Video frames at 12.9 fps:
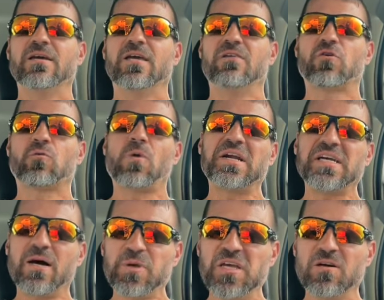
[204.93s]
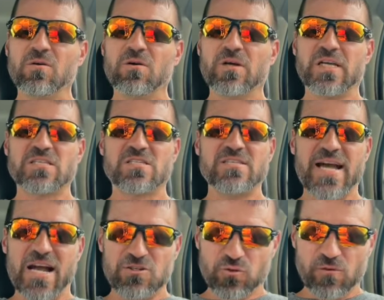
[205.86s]
If you're running uphill, it's
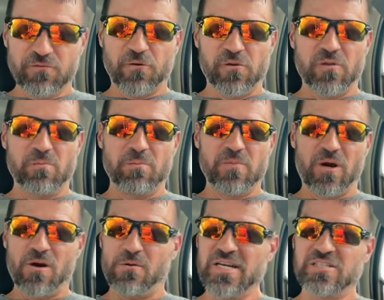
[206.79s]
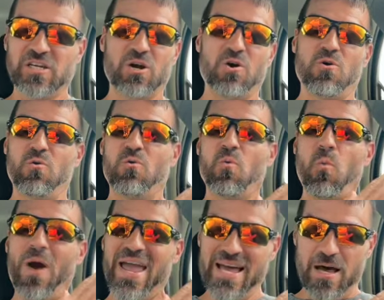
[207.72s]
natural for the, the heart rate to go
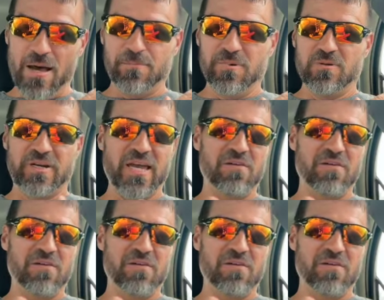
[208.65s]
way up, okay?